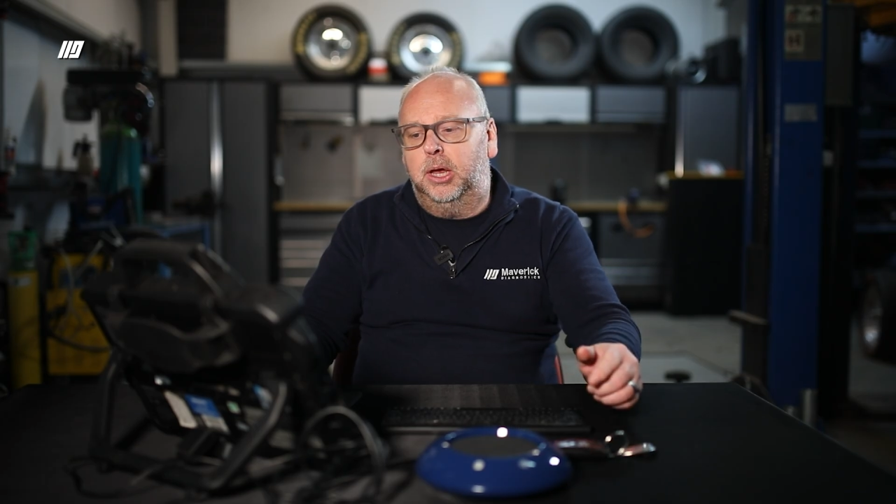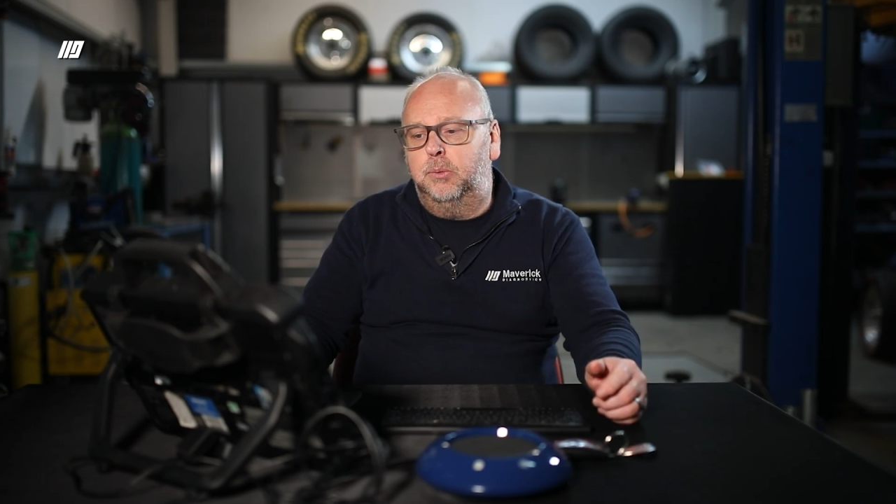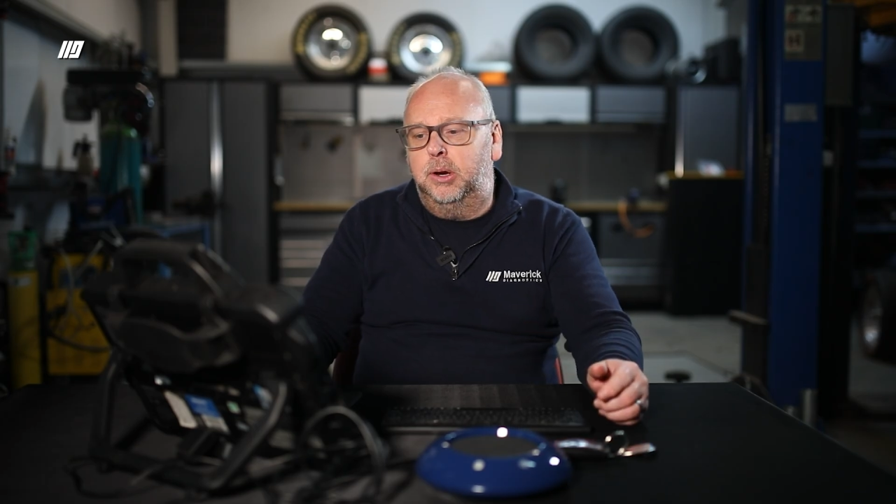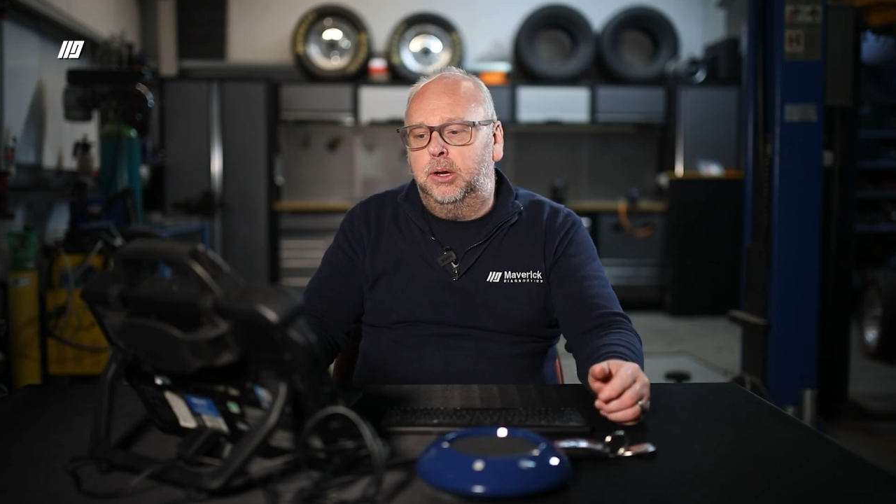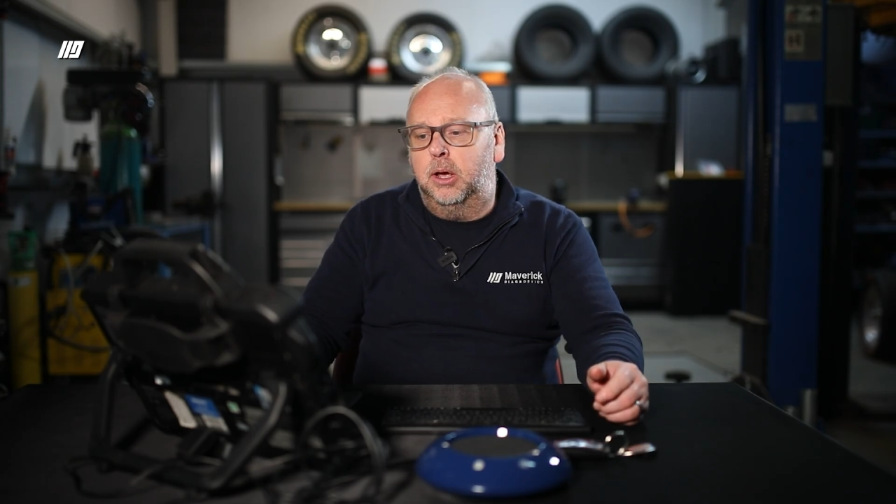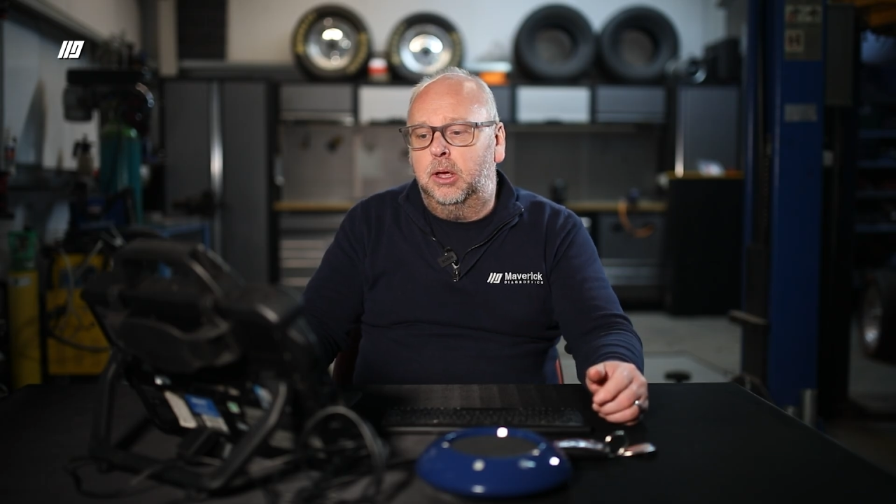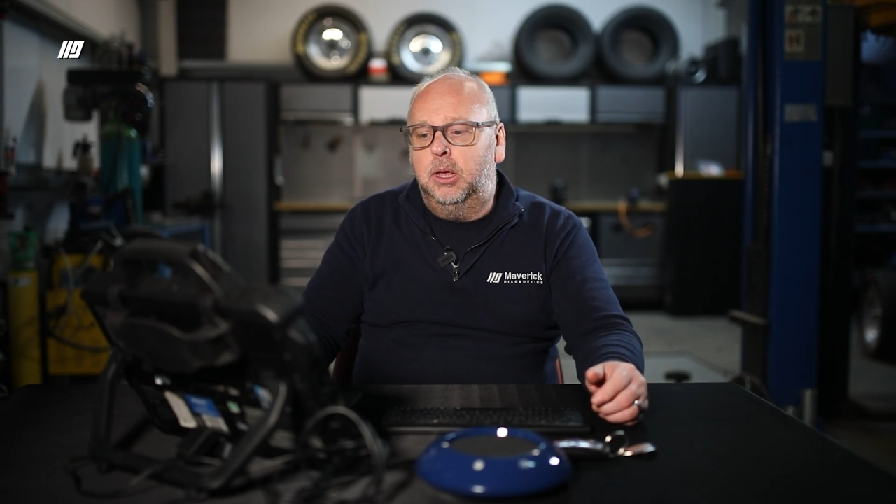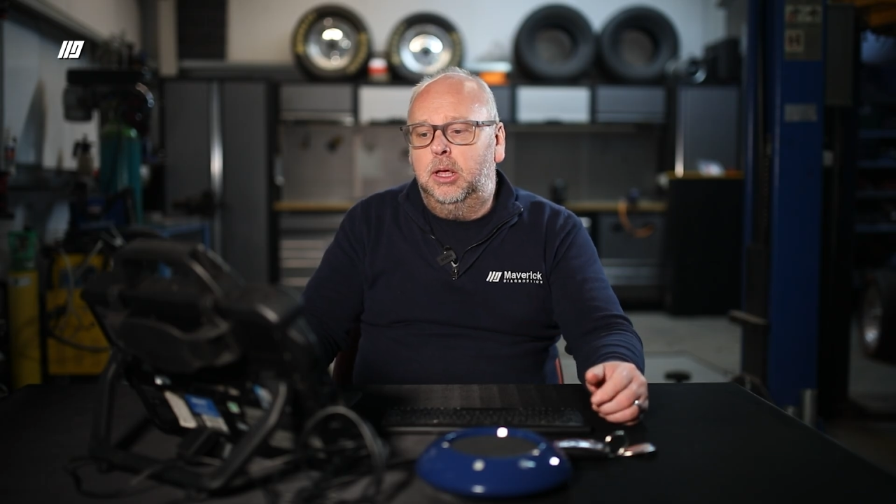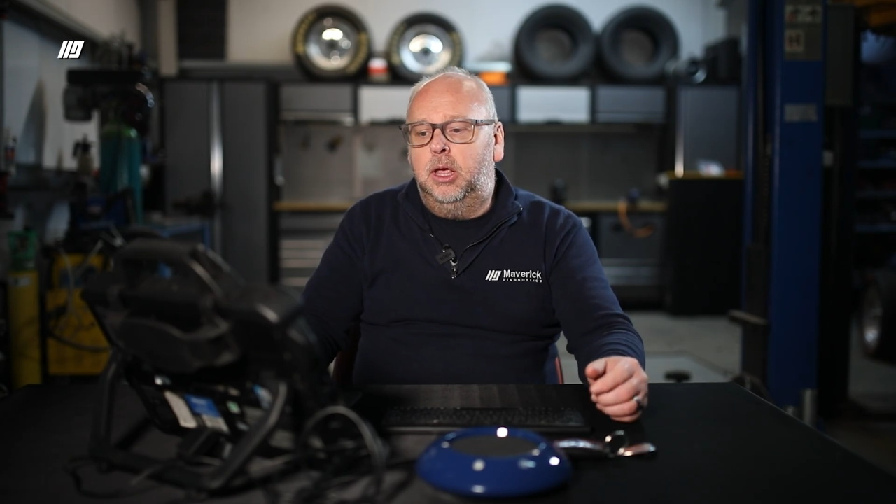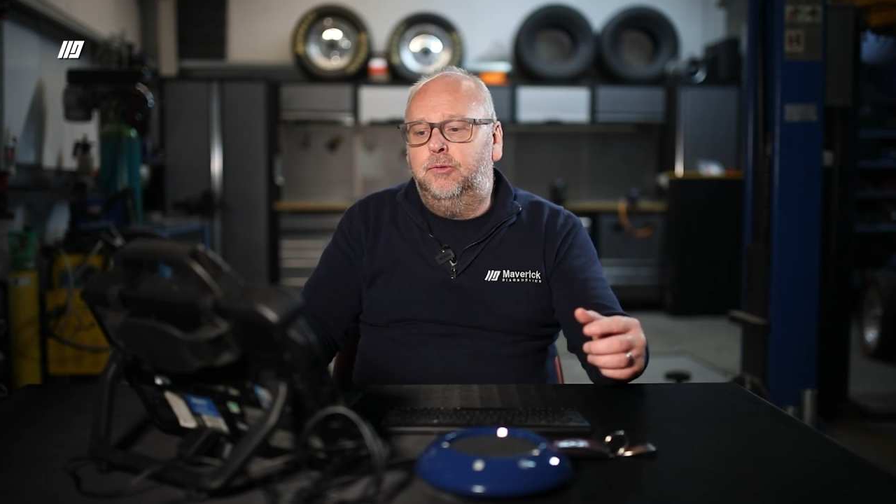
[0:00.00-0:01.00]
Key Reader.
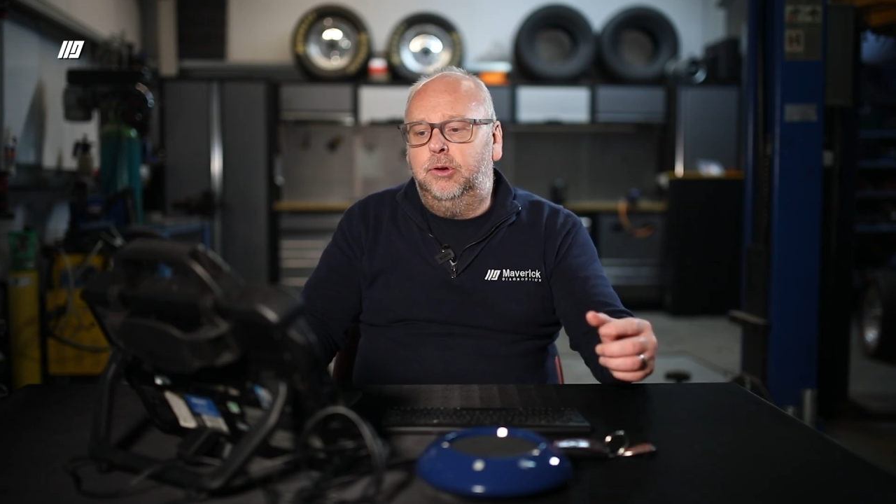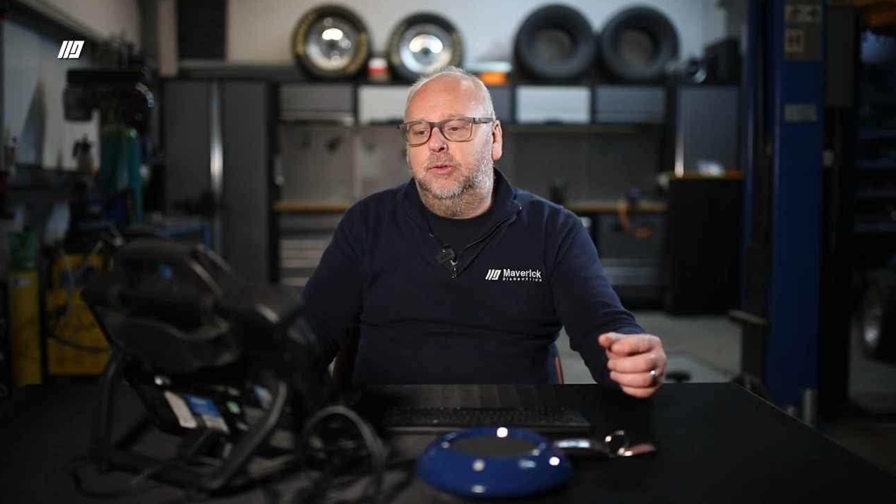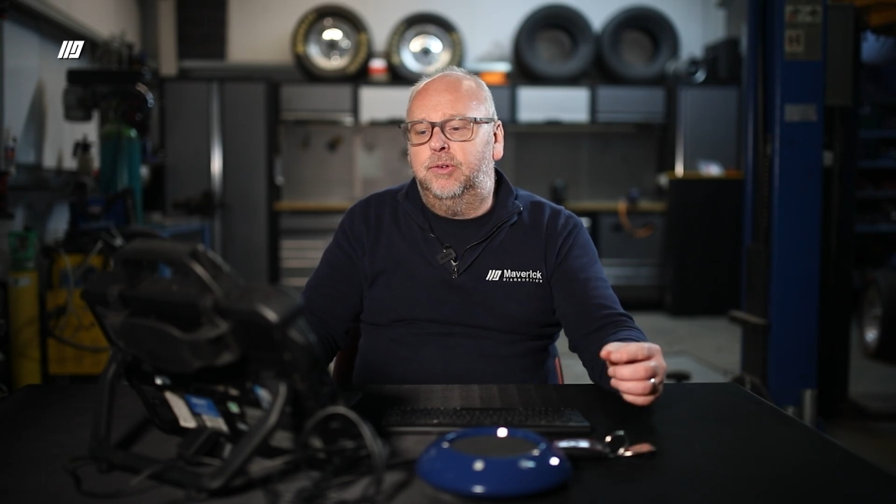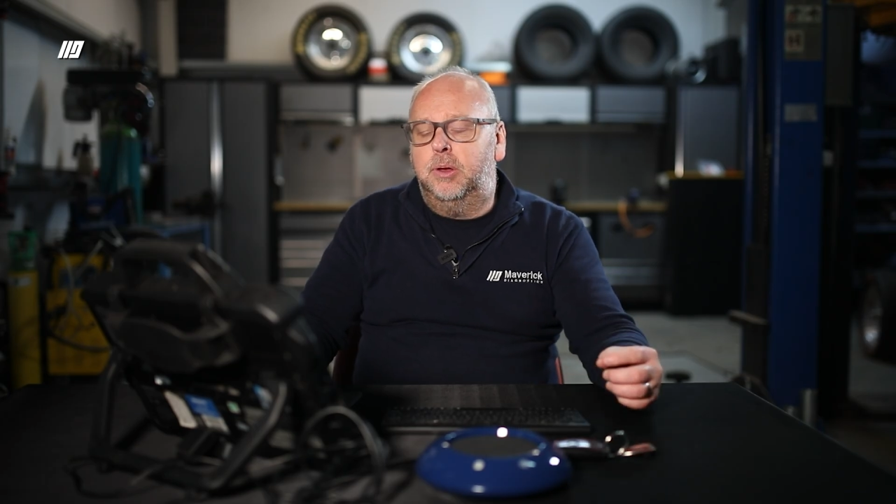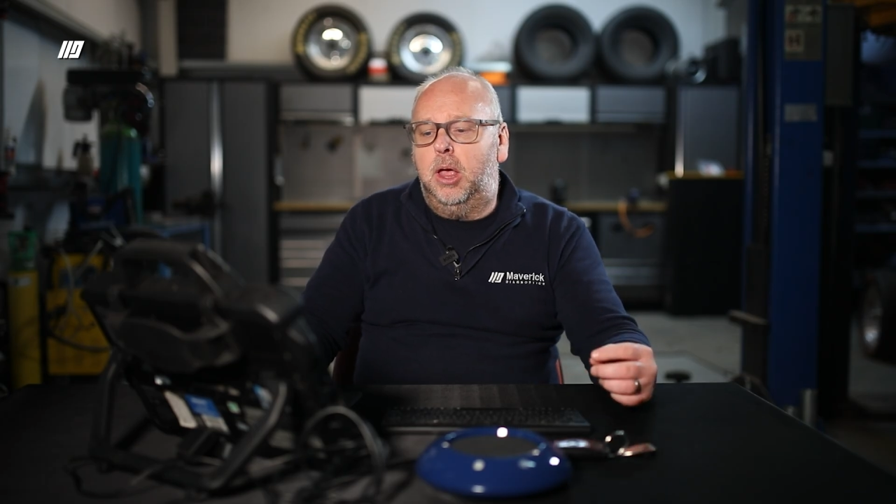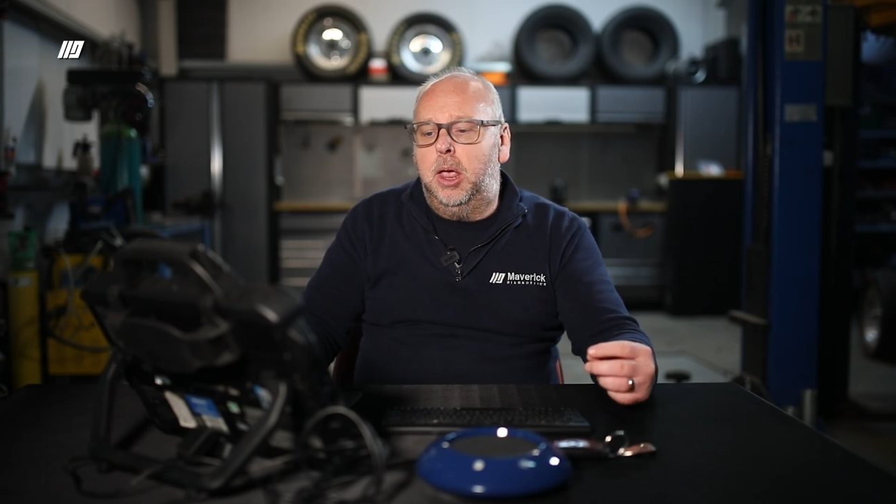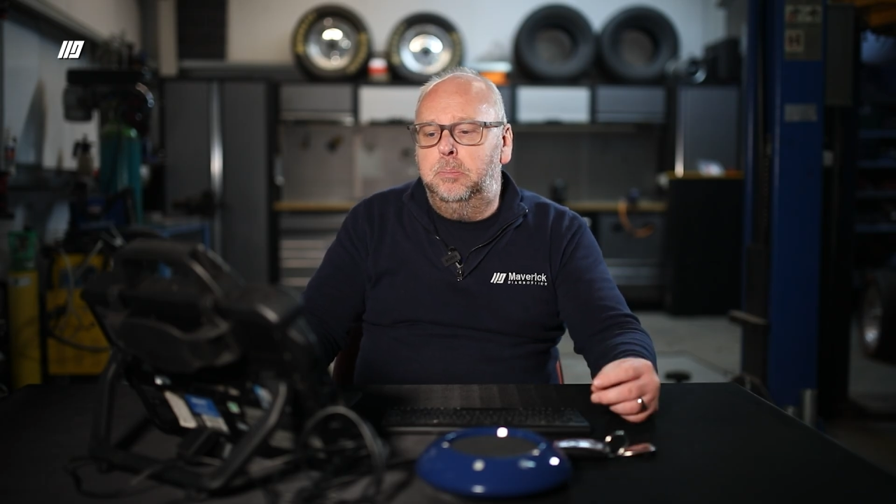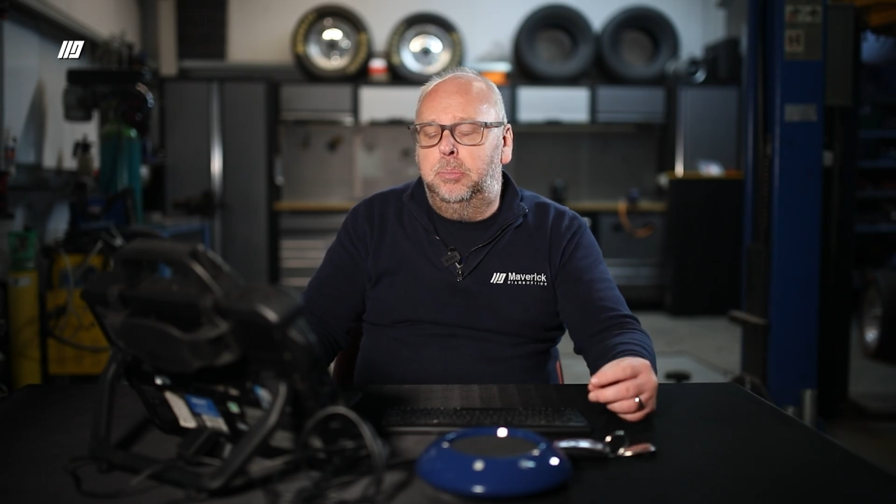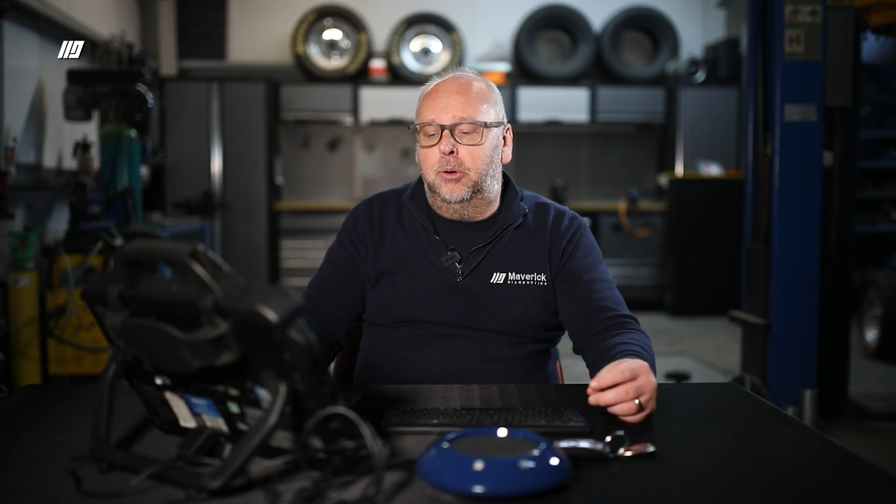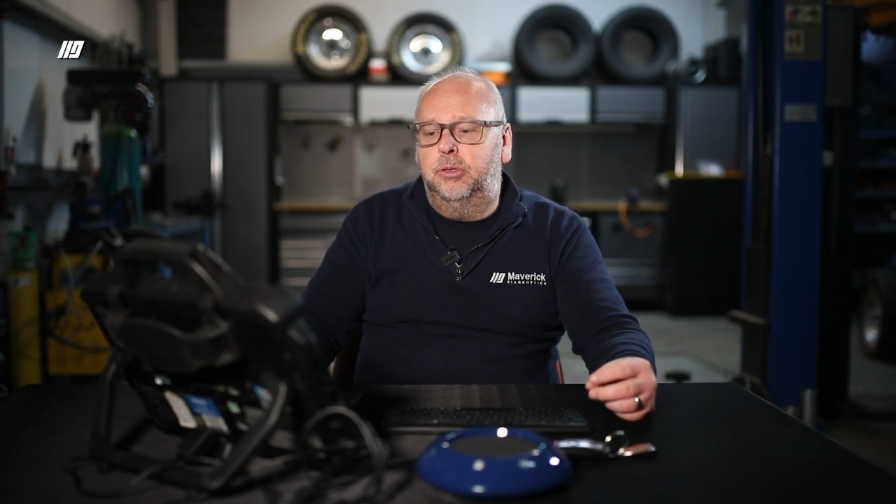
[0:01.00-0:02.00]
If we'd have
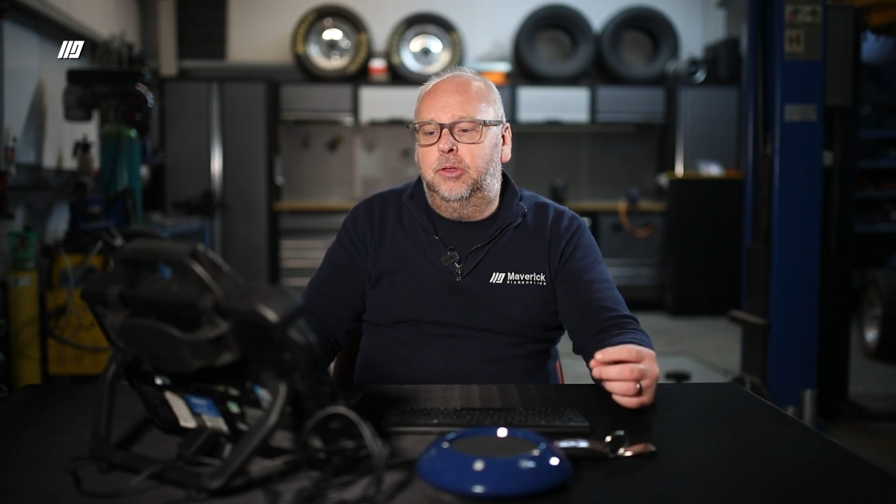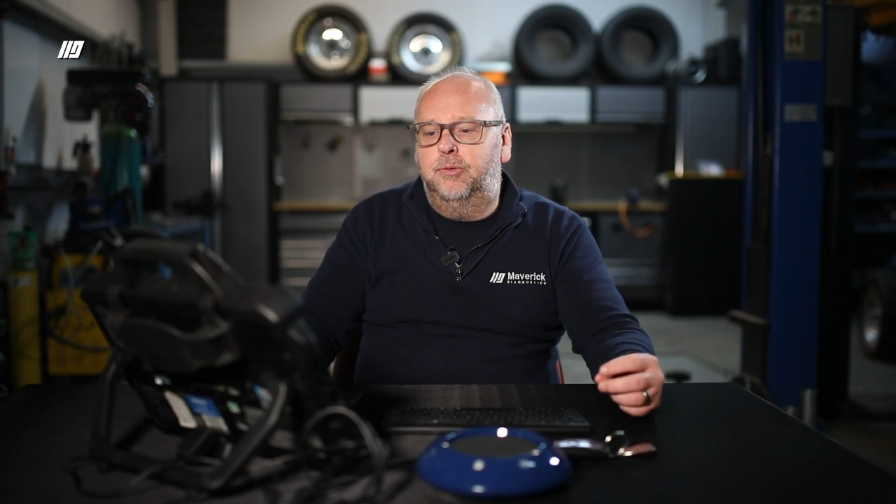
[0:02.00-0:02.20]
inputted